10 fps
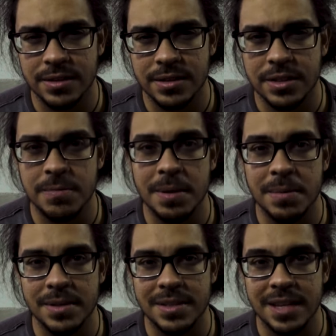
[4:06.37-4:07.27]
Just to be
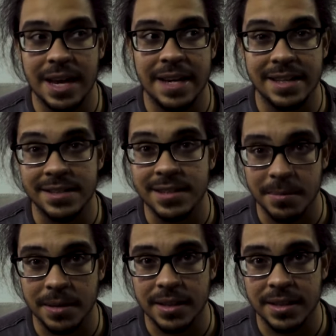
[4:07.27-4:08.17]
able to say I did
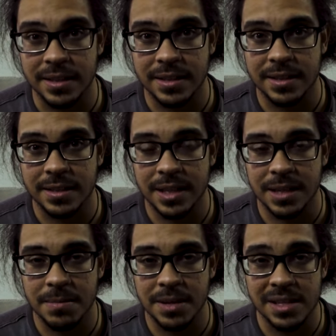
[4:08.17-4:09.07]
something.
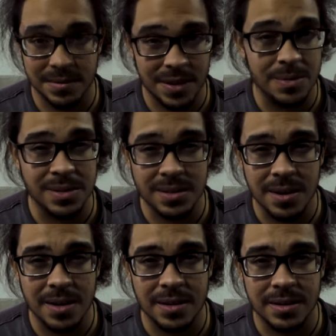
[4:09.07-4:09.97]
Because if I don't
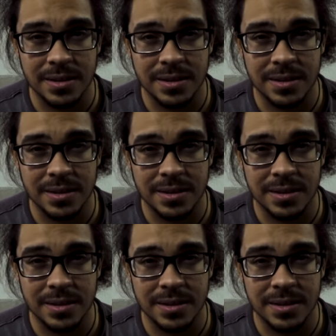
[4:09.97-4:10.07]
start,